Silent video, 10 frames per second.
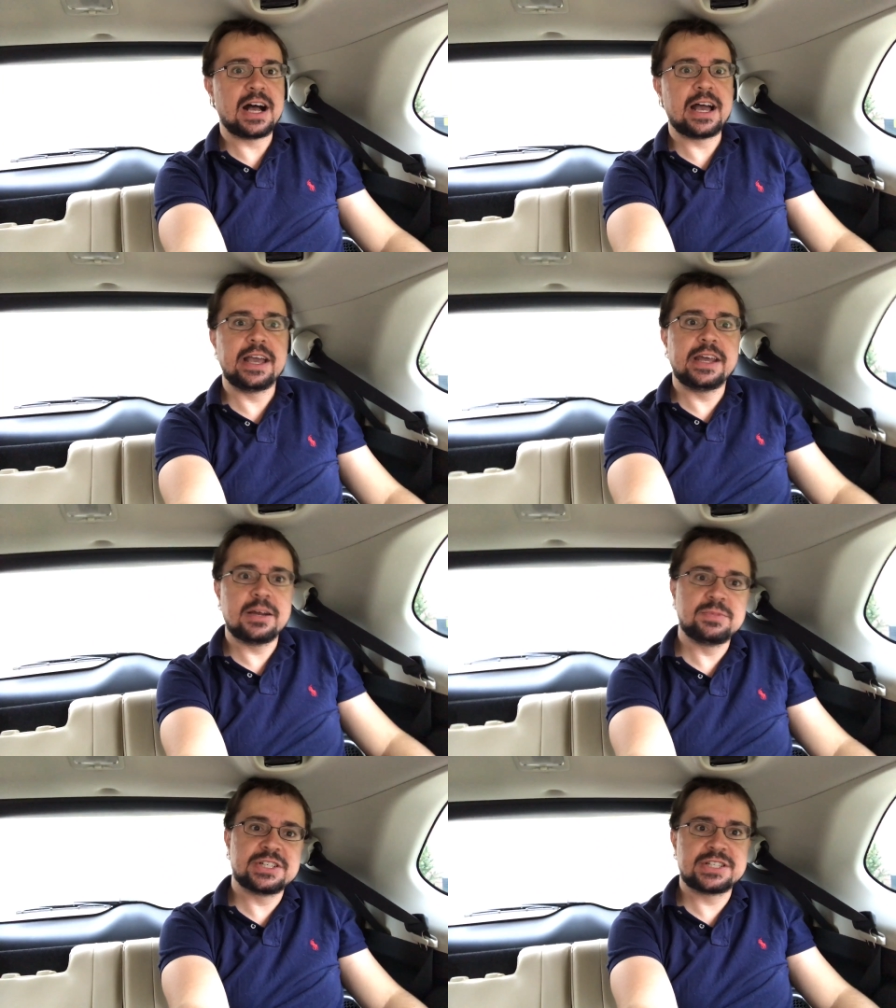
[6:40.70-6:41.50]
high and
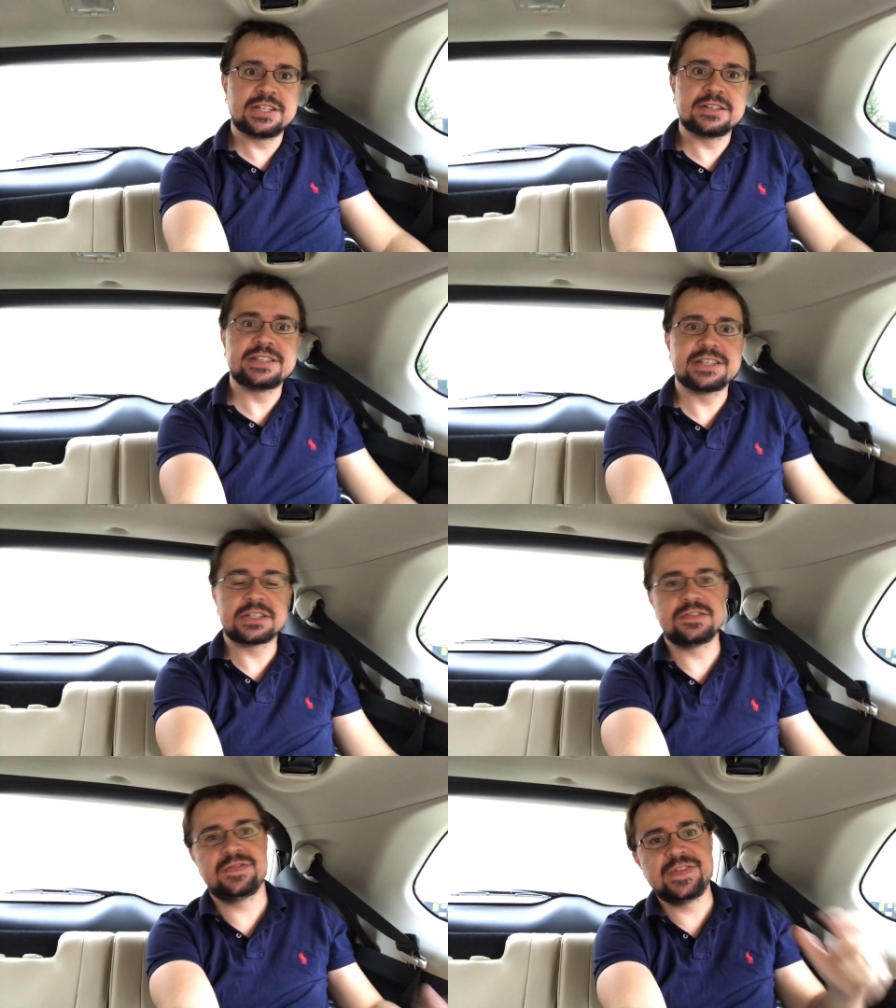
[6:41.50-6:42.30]
I'm just under
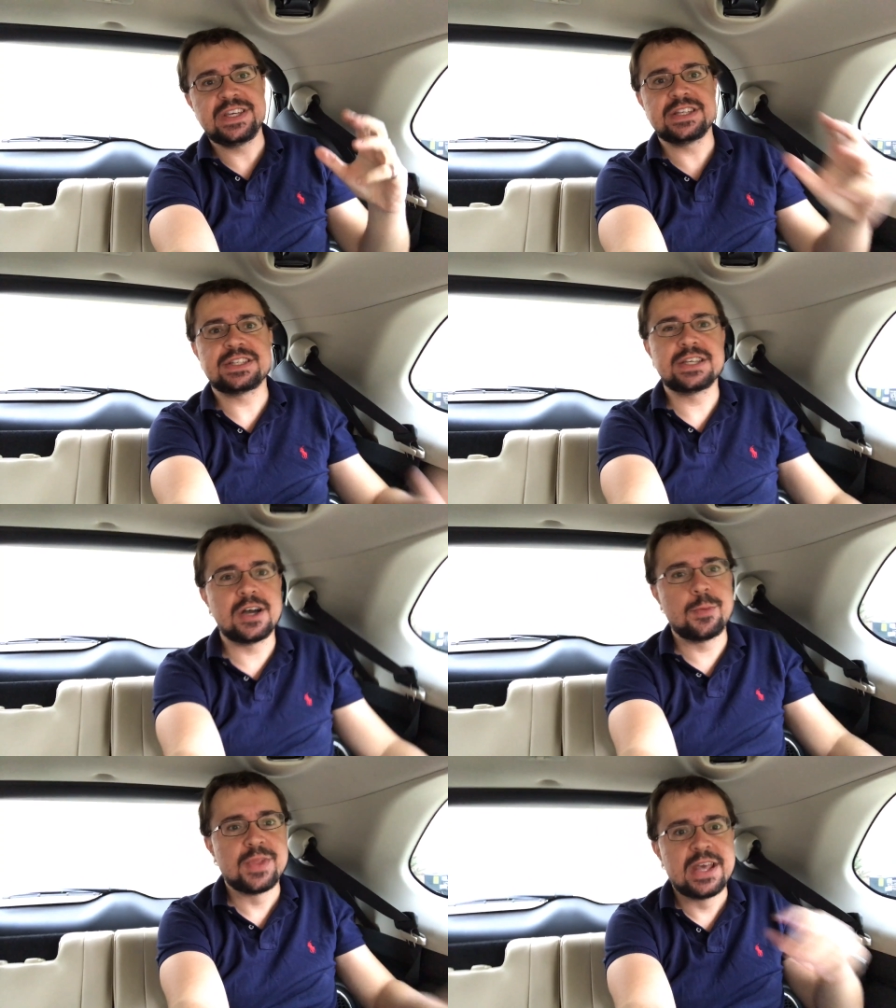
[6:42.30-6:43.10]
6 feet,
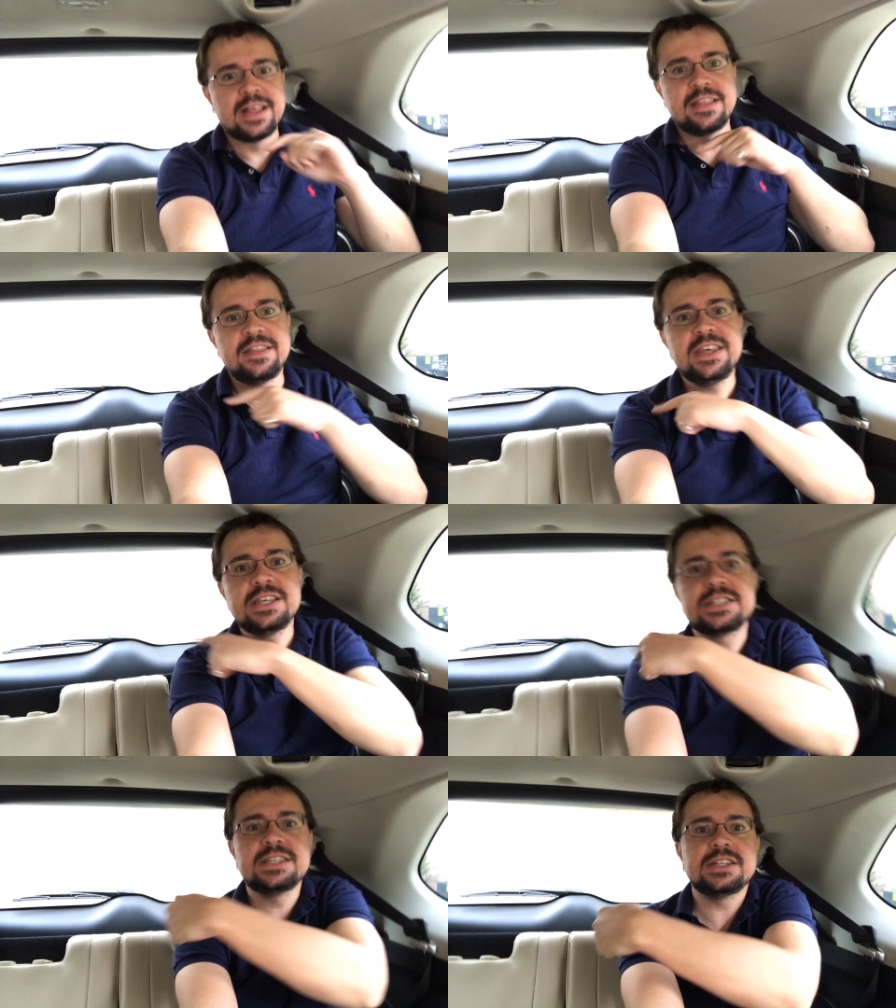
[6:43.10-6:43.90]
so
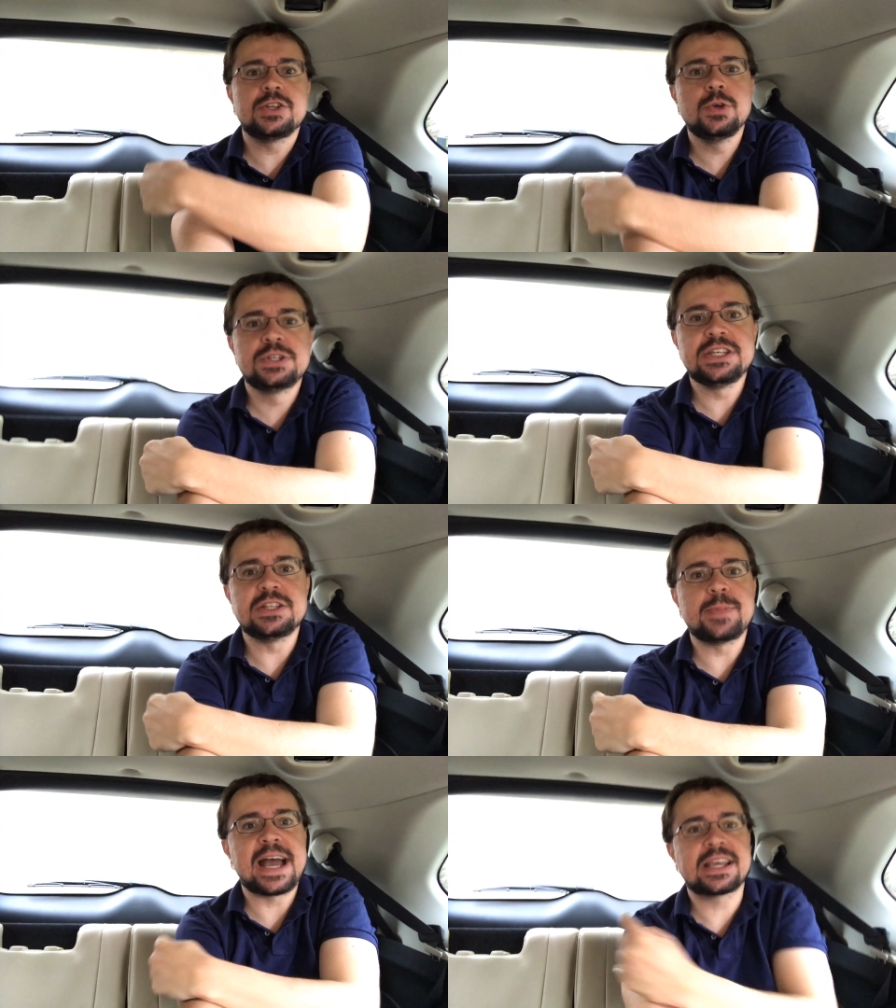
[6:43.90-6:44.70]
these two
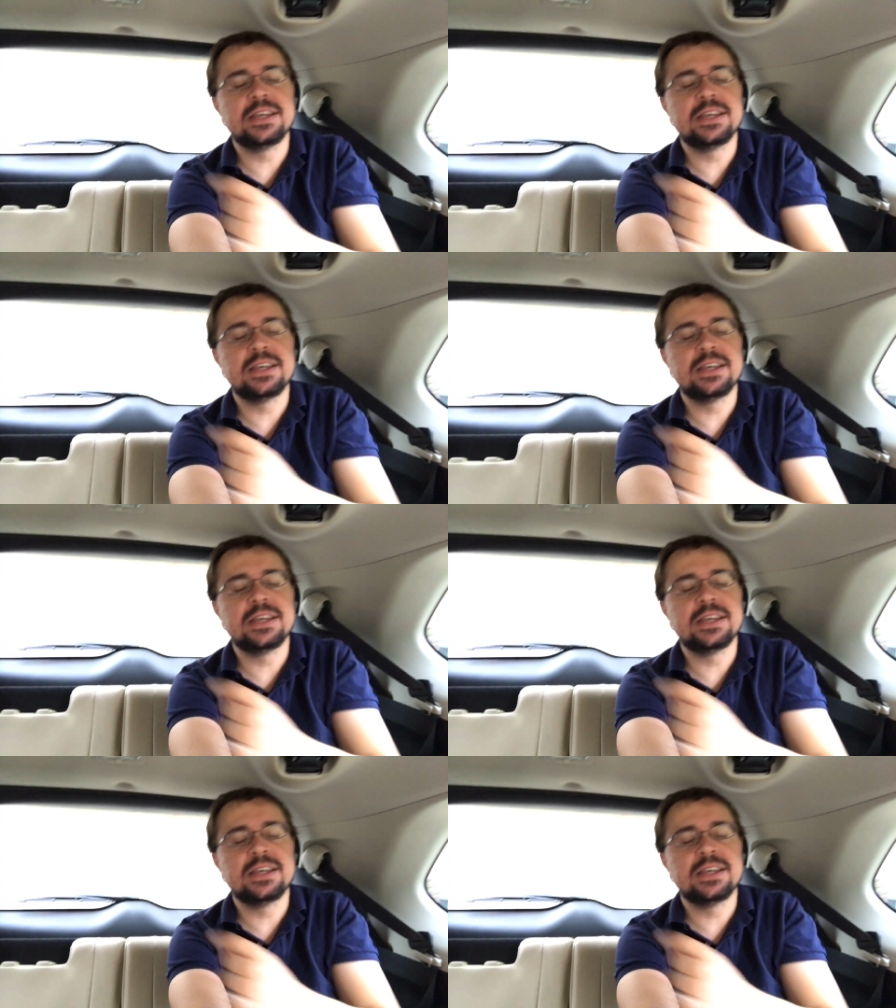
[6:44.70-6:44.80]
seats back